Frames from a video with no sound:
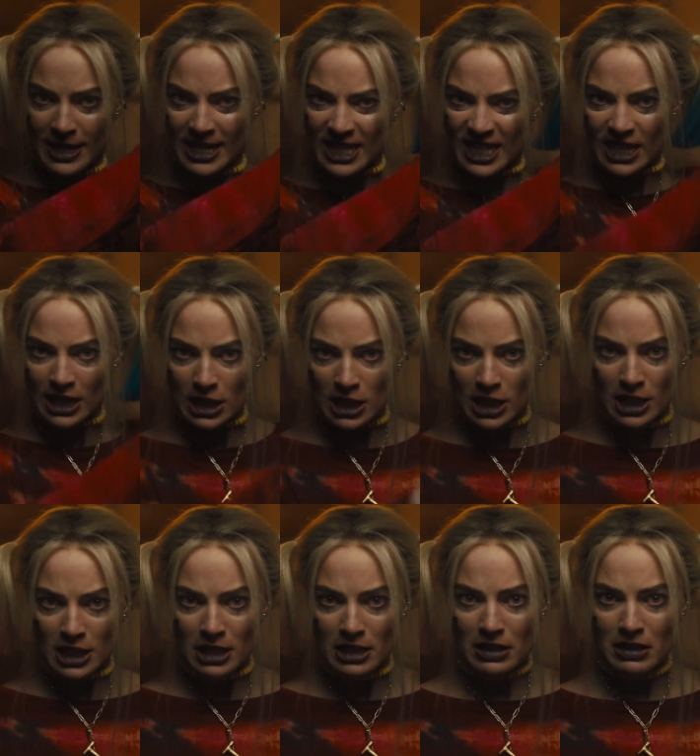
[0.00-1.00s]
After splitting
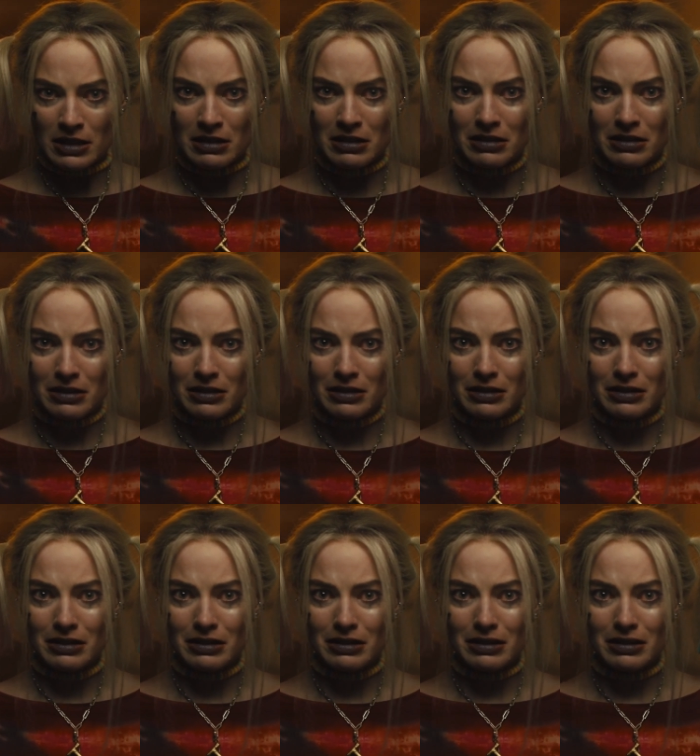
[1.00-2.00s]
up with the Joker,
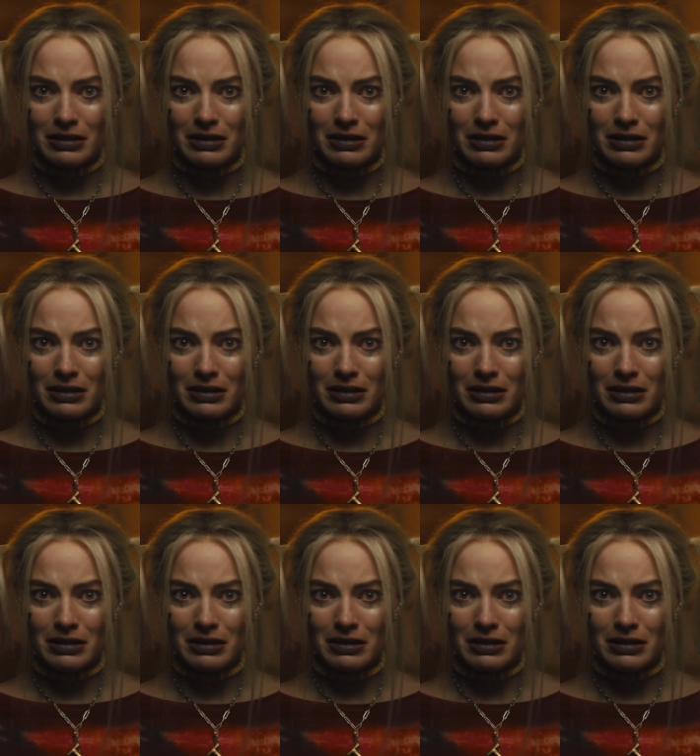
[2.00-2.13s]
Harley